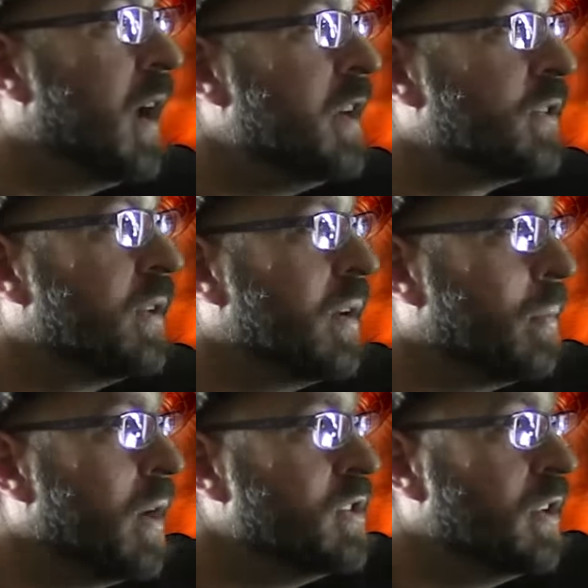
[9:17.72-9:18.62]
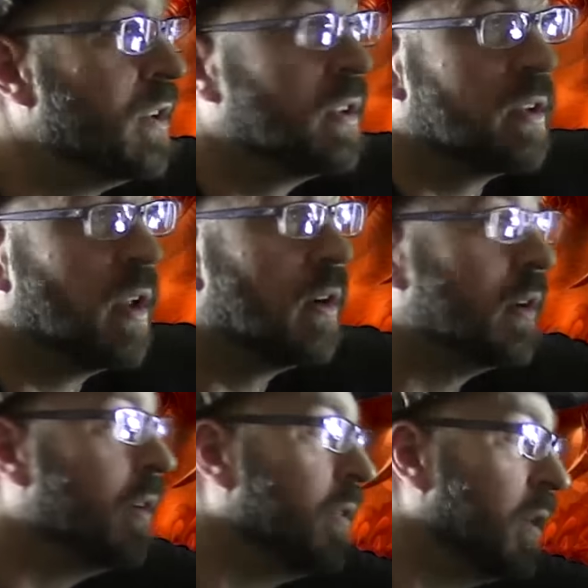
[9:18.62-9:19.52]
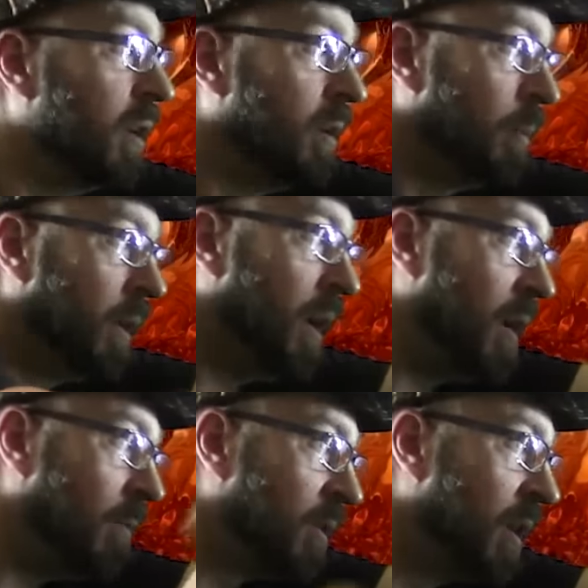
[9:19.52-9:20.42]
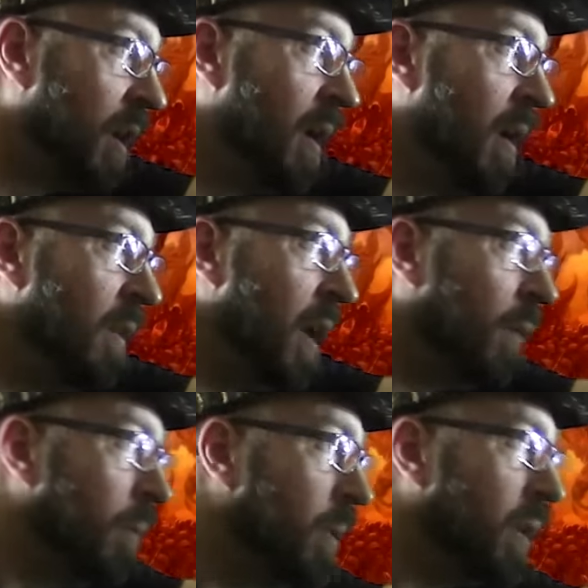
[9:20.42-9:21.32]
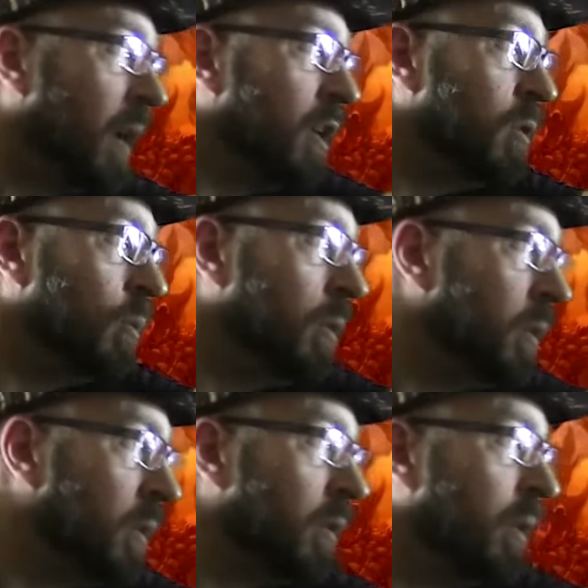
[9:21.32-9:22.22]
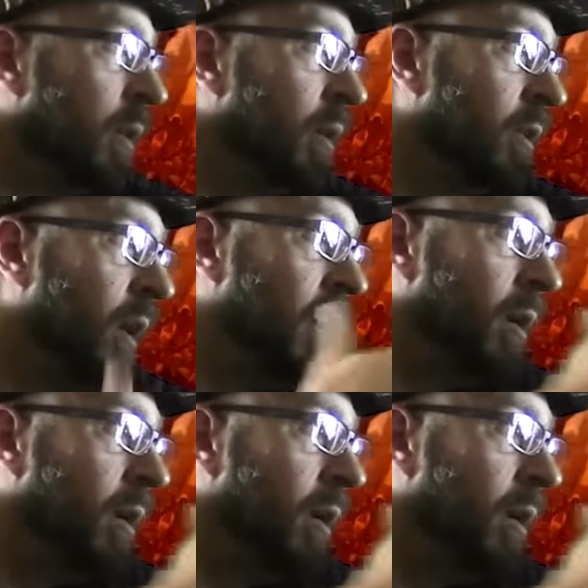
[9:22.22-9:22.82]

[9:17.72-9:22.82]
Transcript: hatred and prejudices long enough for the Olympic Games. That would be like you wouldn't take